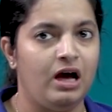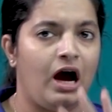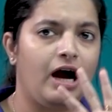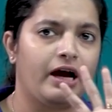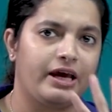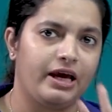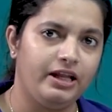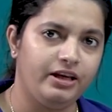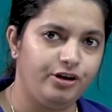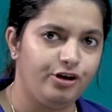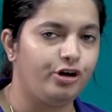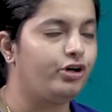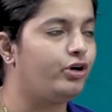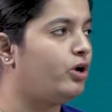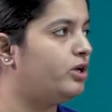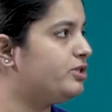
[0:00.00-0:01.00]
Again
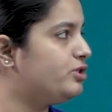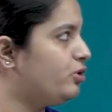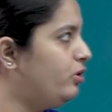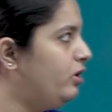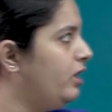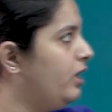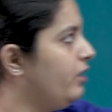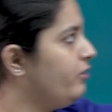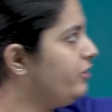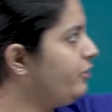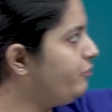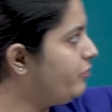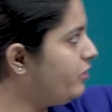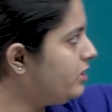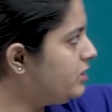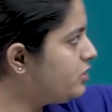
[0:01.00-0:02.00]
here also the
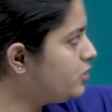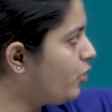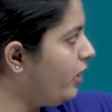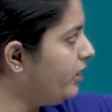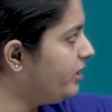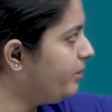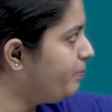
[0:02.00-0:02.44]
first coil,